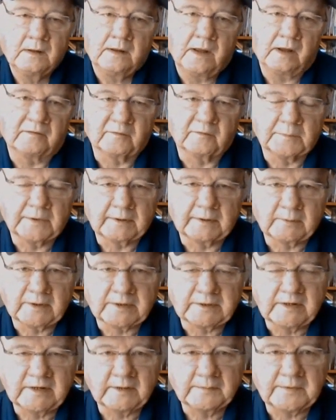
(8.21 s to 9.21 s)
everybody,
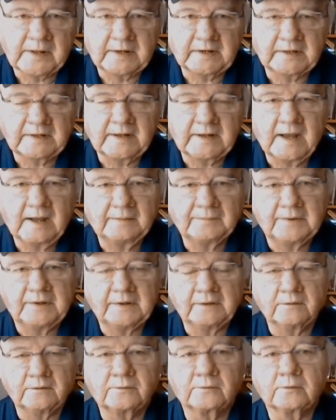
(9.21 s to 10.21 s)
Rick Needham
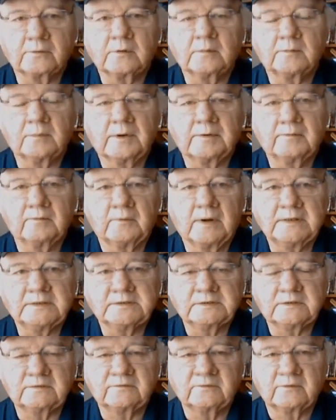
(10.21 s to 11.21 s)
handicapping thoroughbred
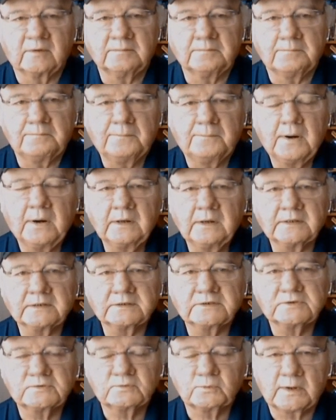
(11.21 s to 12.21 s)
racing from
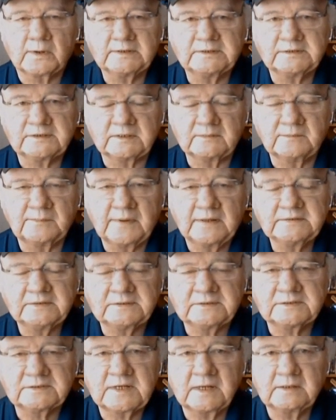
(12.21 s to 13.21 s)
Parx Racing,
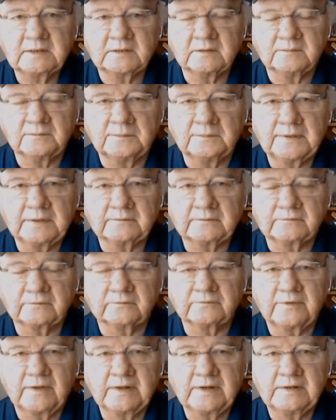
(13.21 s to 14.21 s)
Bensalem,
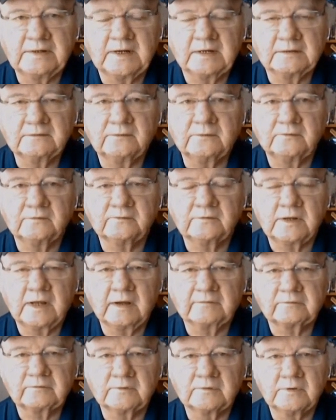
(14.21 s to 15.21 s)
Pennsylvania, on Tuesday
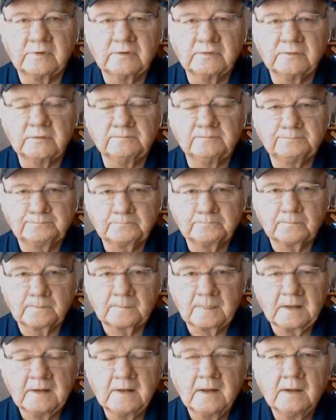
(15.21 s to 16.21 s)
afternoon,
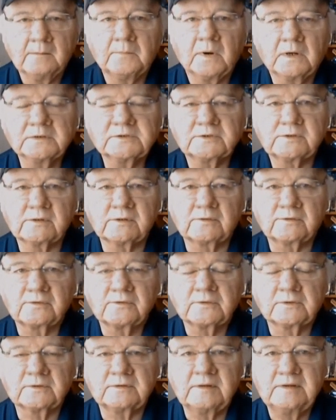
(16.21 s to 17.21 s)
March the
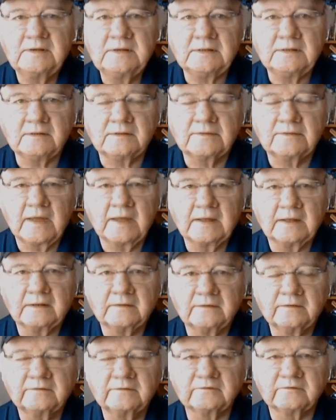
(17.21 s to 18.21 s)
13th,
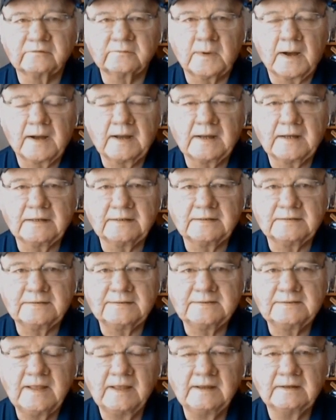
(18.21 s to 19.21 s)
and this is my
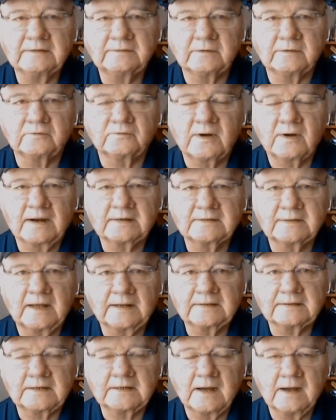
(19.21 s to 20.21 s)
day at the
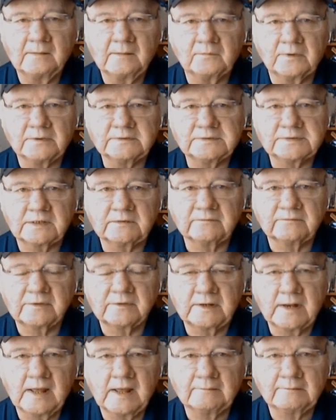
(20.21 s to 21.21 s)
track.com race of
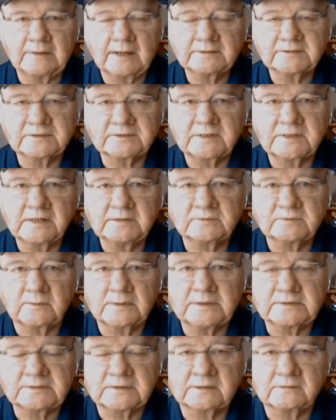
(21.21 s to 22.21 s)
the day. I've got a stakes
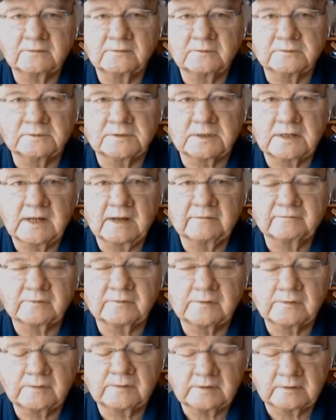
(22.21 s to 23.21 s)
race on Tuesday
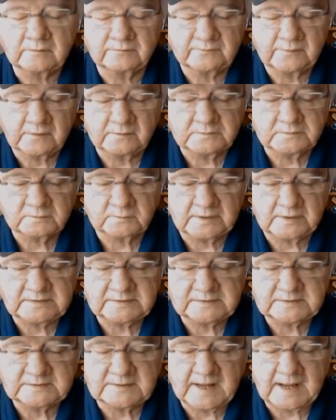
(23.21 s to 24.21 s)
afternoon here, folks.
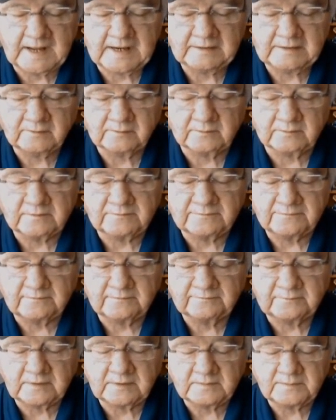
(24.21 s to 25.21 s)
Race 9,
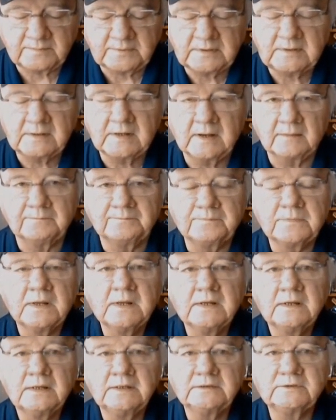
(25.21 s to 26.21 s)
3:50 p.m.
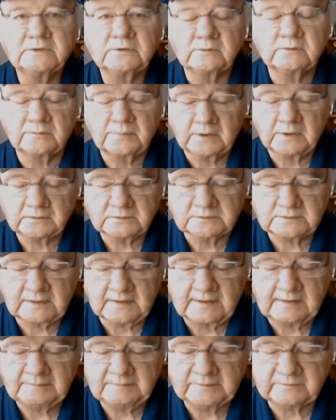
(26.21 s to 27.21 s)
Eastern Post
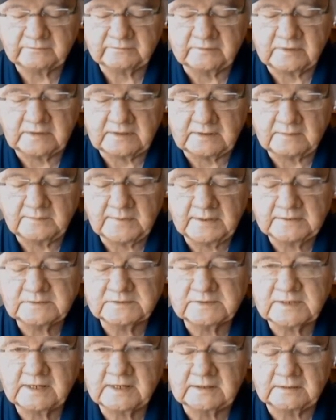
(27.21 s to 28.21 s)
Time. This is the
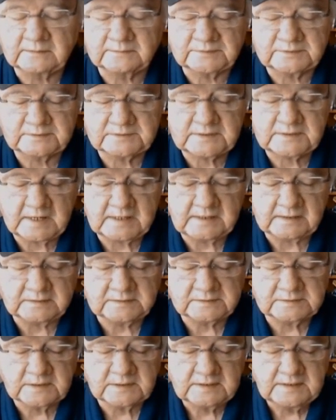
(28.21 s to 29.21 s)
Bensalem
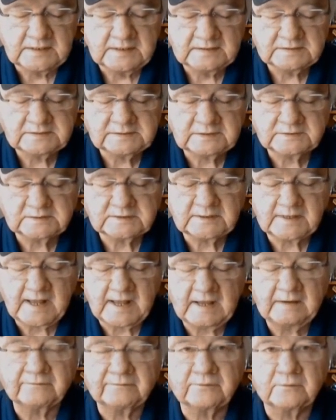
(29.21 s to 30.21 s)
Stakes.
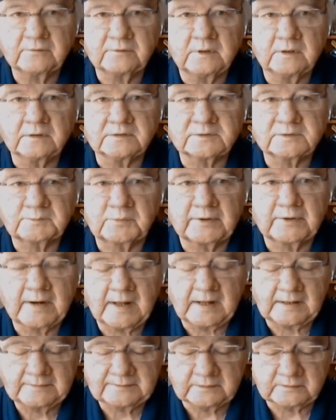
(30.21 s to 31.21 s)
6.5 furlong sprint
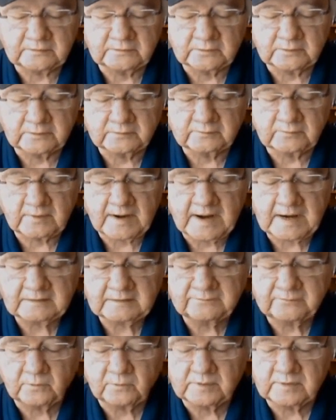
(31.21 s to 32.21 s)
on the dirt
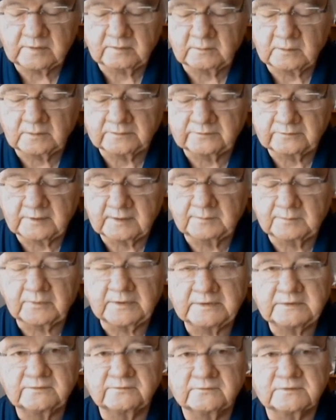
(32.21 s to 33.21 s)
track. 4-year-olds and up,
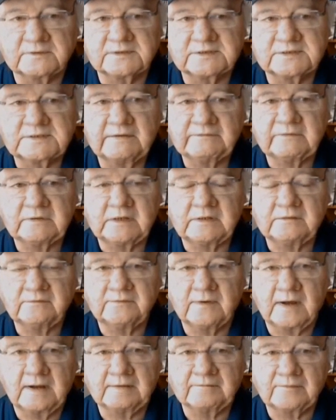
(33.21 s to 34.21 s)
race for
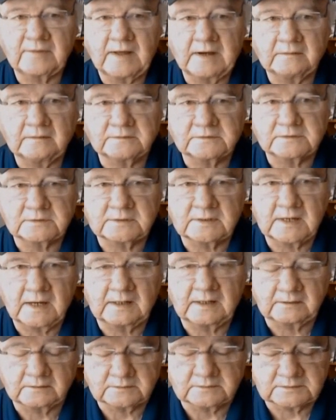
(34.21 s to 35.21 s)

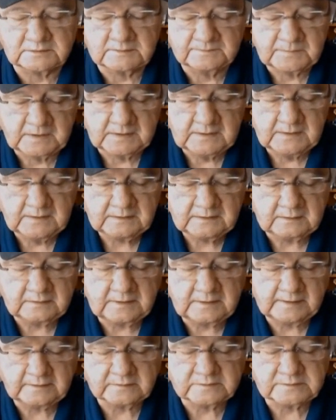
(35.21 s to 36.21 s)
$75,000.
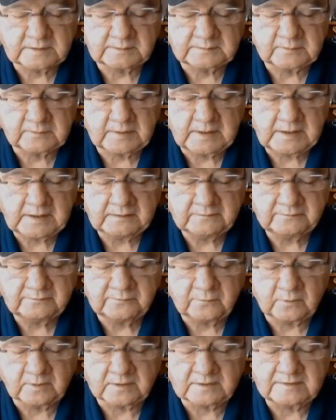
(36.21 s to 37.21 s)
Contenders number 8
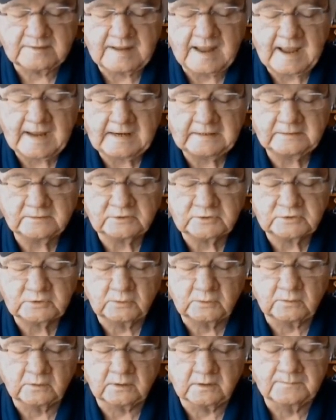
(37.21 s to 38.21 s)
for Dang
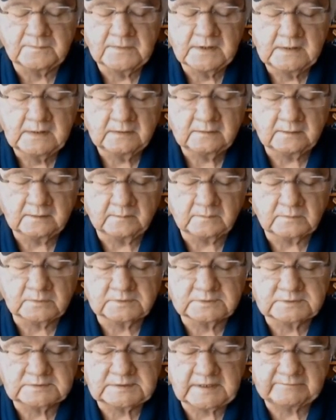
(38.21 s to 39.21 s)
Shore.
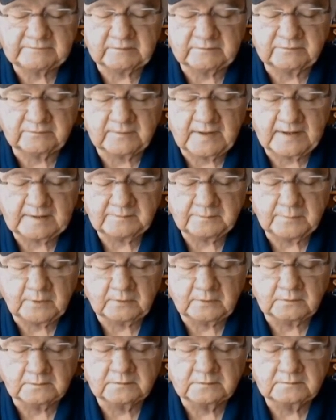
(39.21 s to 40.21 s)
Number 7, Flat
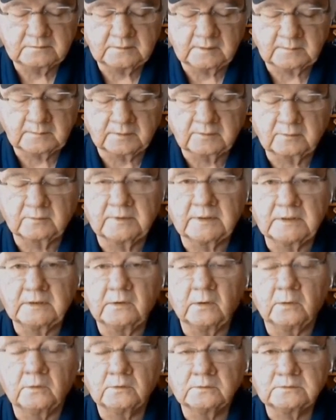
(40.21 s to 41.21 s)
Bold. Number 3,
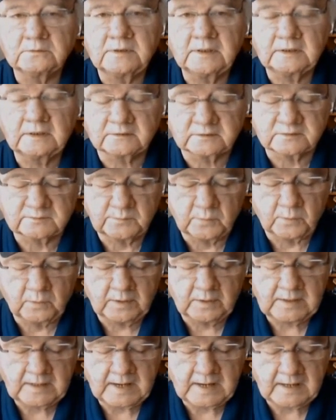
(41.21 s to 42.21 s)
Gold Digger's
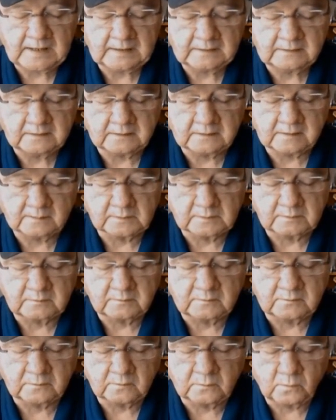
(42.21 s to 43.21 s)
Boy. And number
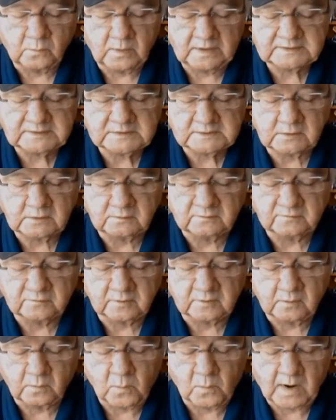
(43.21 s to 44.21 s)
2,
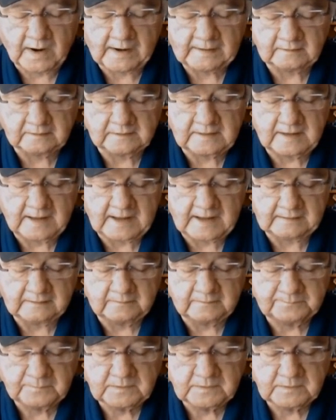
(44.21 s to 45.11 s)
Westover Wildcat.